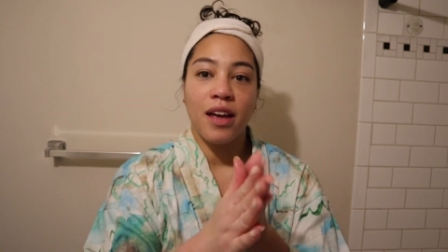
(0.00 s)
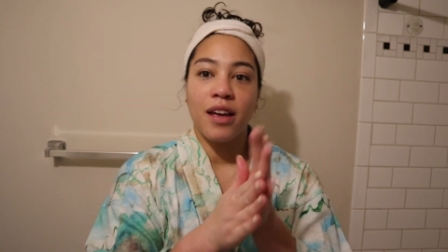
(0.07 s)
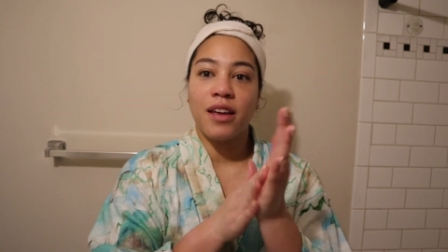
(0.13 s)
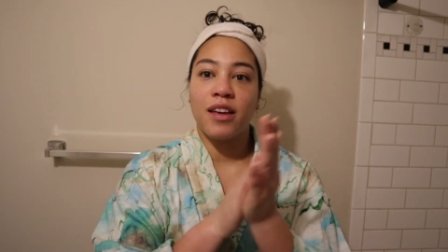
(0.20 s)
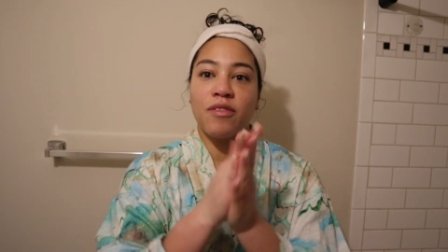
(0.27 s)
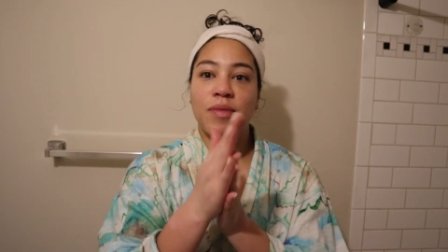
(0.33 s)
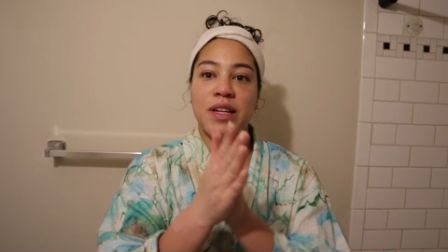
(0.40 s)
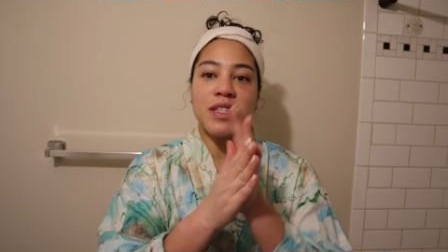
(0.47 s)

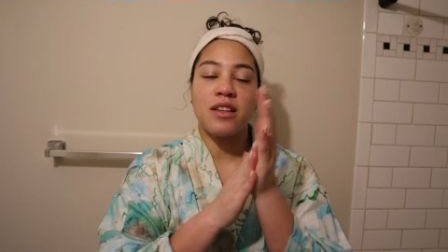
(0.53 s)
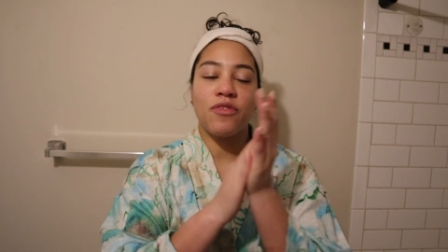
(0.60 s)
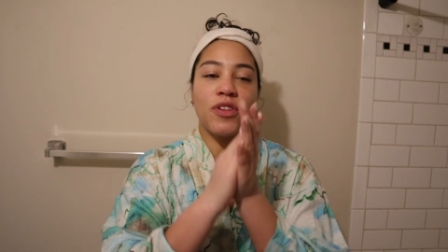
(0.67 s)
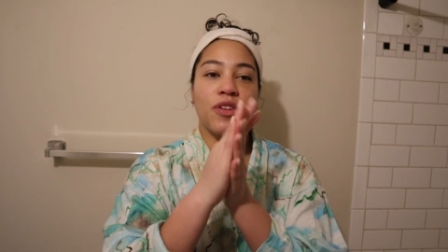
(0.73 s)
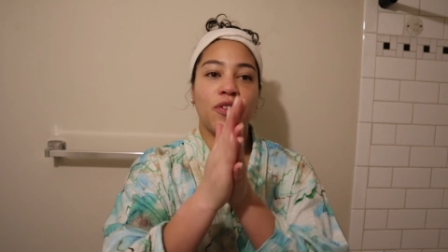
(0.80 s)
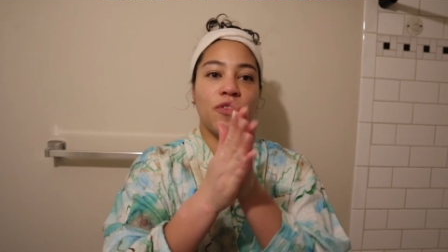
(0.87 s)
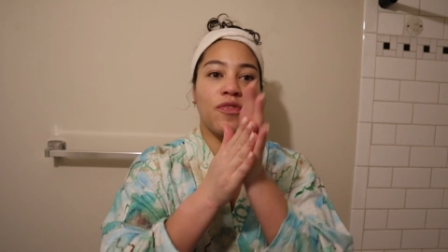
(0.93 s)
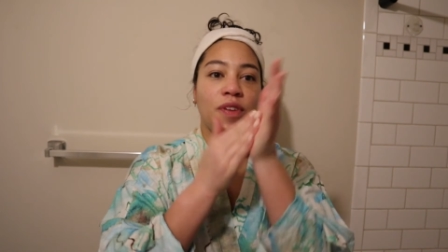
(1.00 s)
give myself a
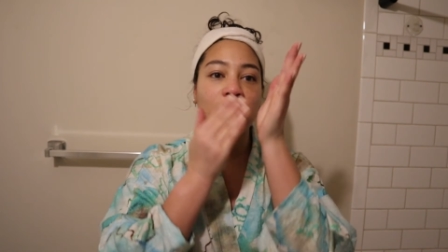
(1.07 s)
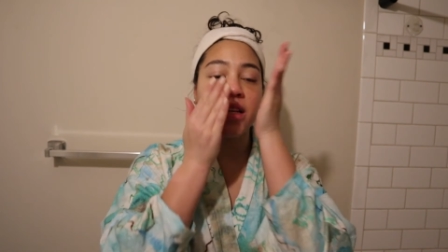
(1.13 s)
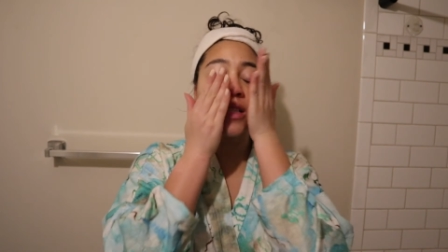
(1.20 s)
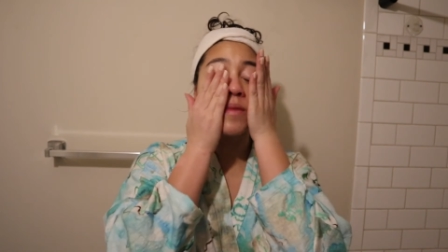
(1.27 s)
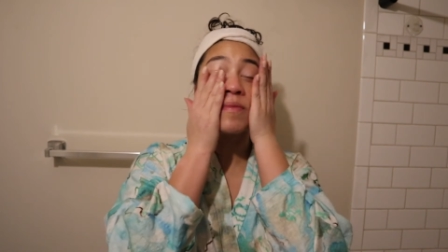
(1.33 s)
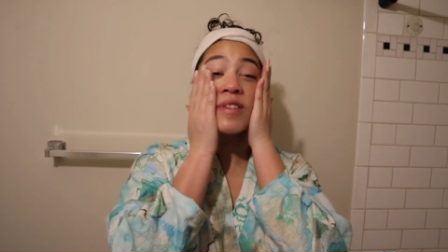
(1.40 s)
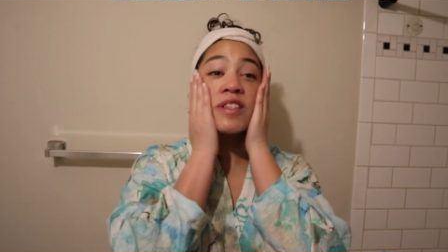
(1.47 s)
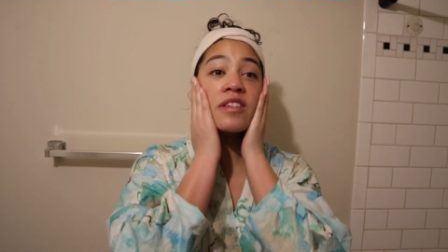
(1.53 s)
little
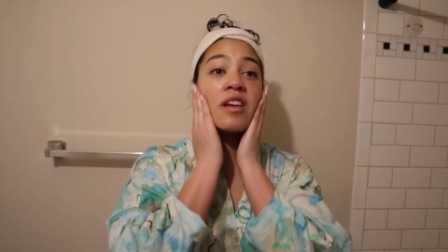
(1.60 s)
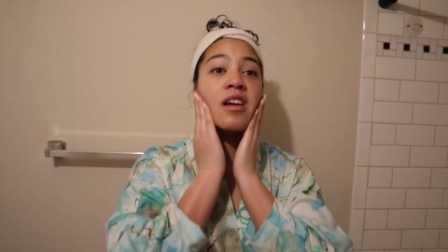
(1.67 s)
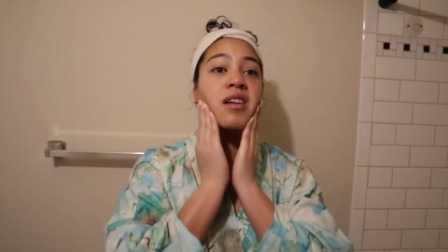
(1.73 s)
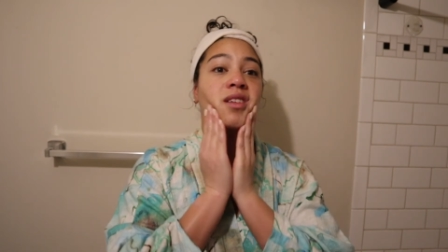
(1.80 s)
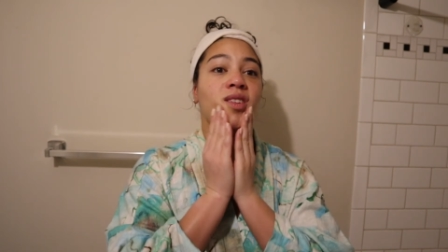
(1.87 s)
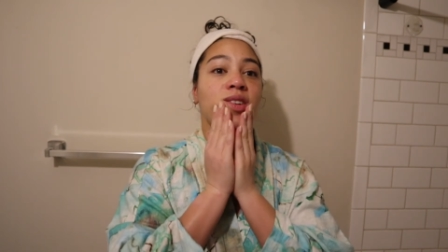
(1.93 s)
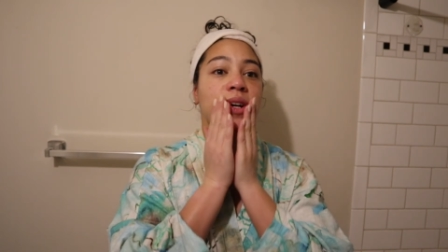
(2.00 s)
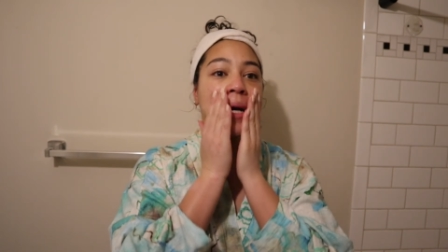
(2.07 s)
face
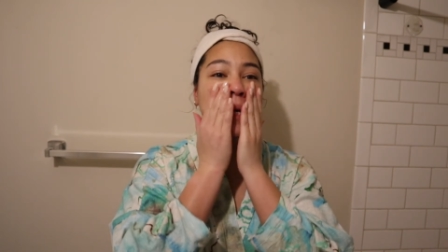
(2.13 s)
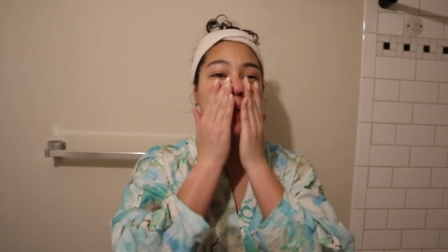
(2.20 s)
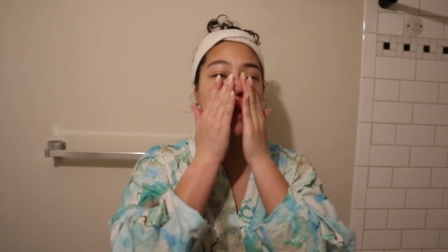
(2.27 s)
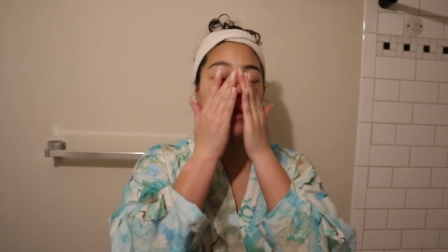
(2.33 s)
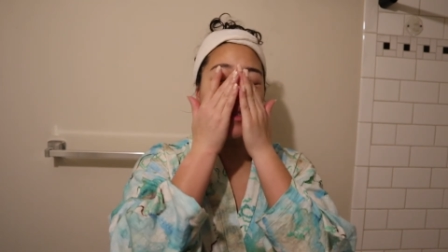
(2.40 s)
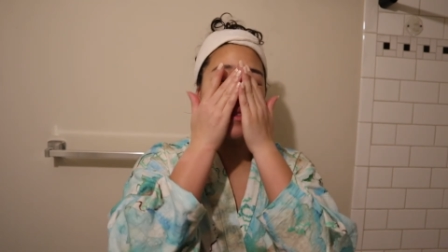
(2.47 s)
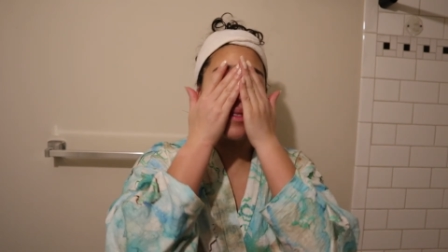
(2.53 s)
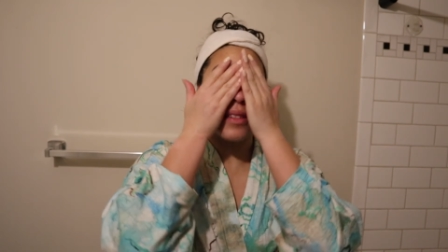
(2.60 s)
massage, a
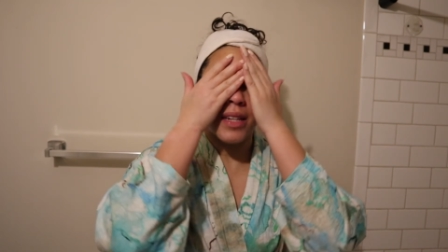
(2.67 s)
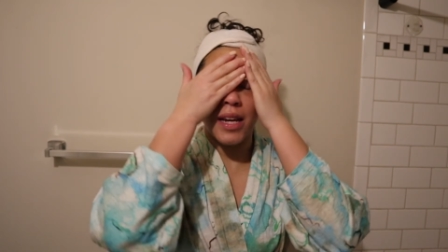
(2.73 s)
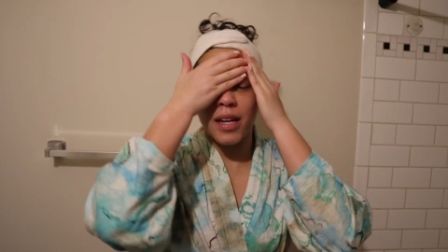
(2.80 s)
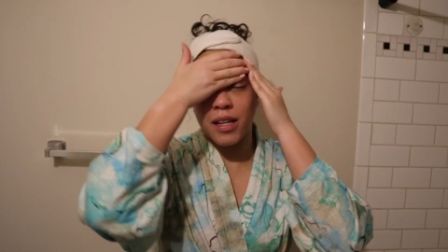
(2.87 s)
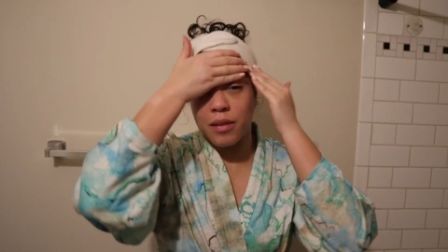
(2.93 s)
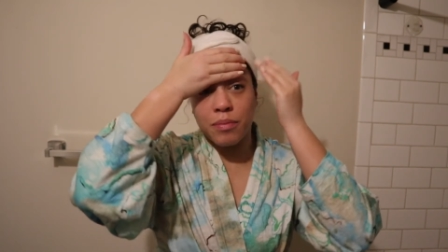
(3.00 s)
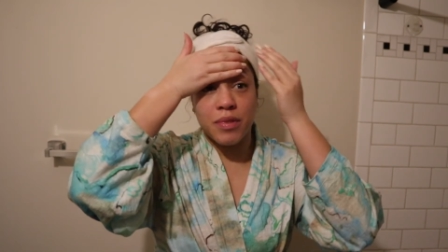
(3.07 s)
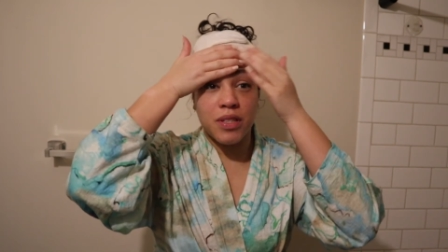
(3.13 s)
little
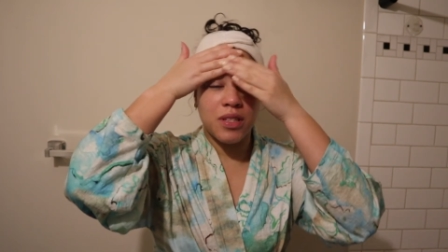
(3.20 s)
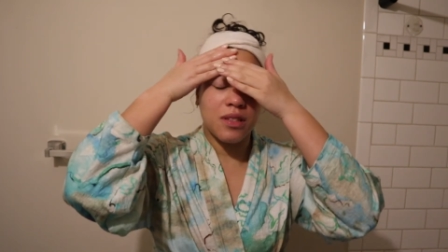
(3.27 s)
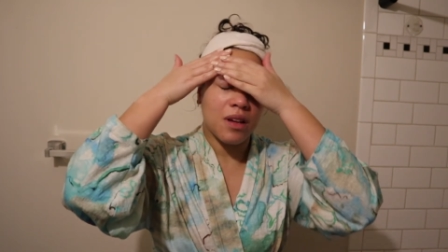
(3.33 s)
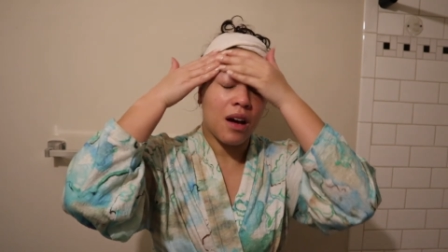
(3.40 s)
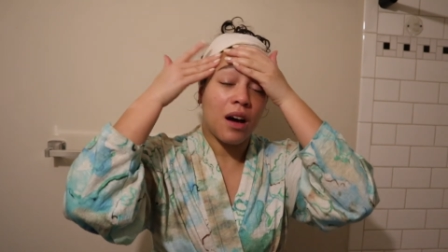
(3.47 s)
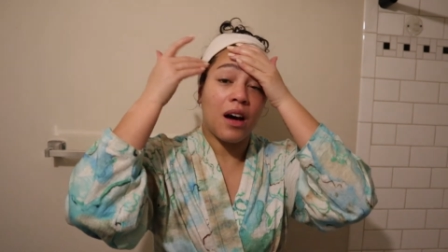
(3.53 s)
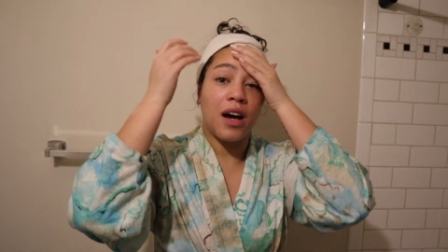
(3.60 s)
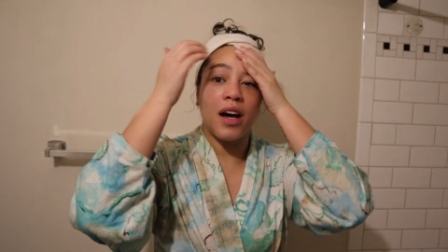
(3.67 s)
neck
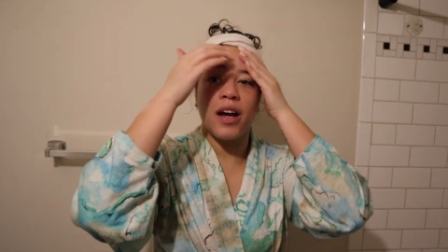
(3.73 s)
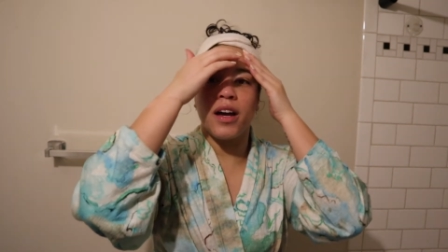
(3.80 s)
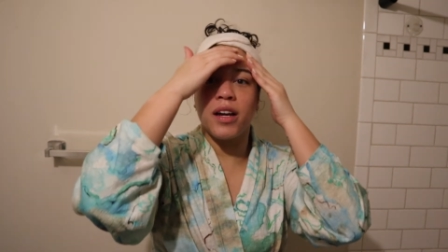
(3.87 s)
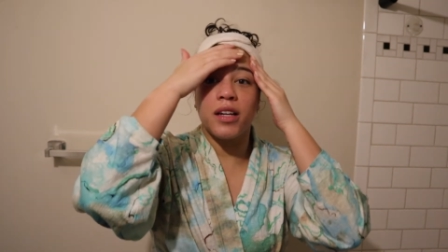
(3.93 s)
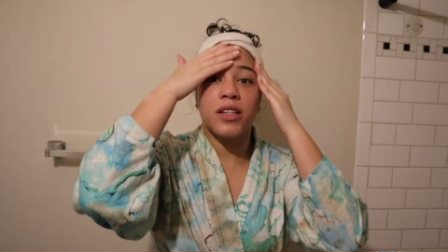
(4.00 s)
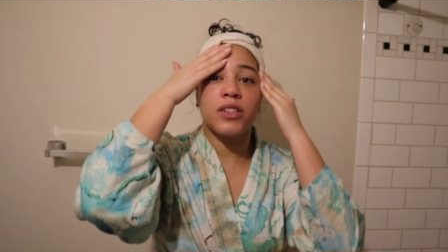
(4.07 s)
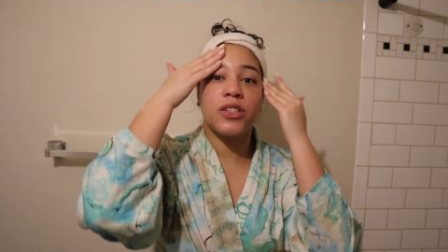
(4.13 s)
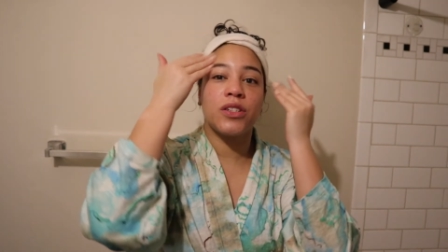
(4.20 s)

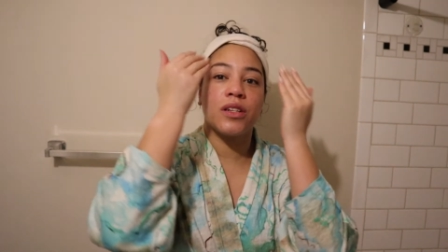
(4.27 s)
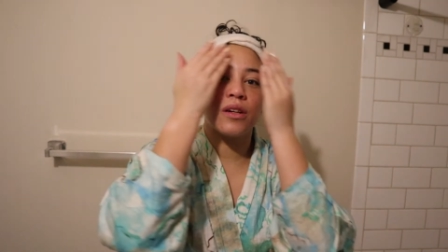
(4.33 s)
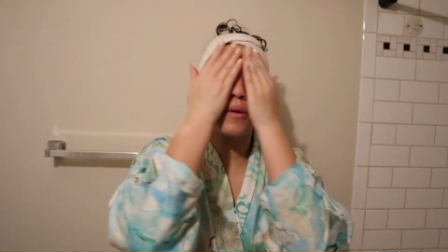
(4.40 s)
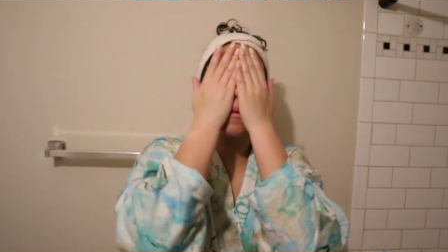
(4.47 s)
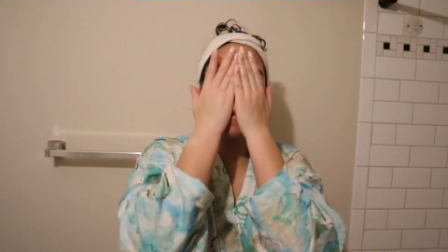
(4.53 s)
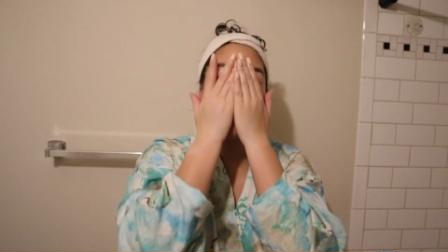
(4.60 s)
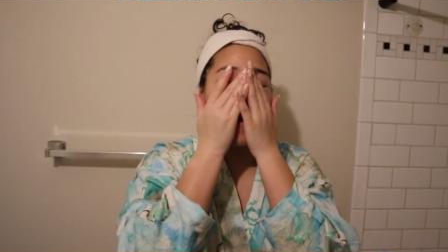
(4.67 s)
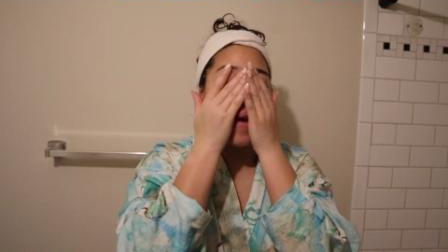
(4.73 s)
massage.
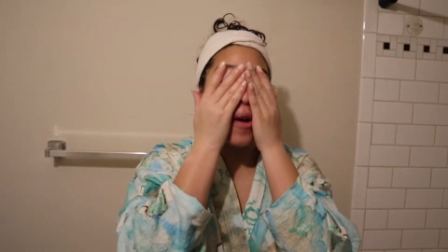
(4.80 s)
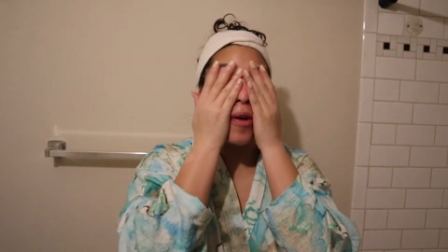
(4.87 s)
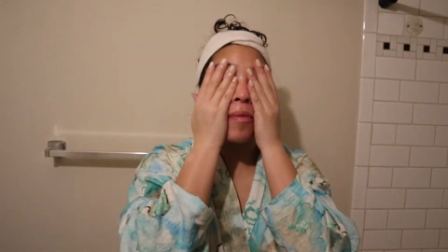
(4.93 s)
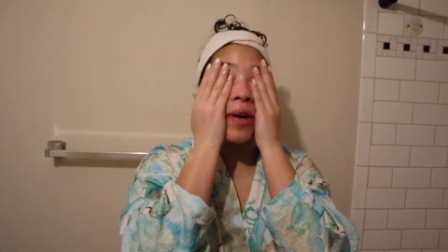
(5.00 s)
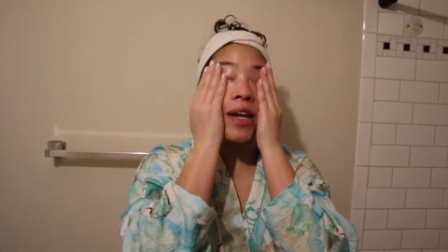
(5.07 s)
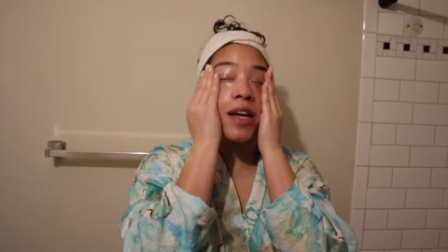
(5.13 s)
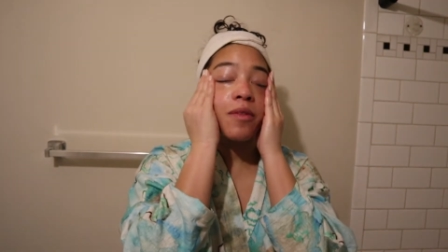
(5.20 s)
Nobody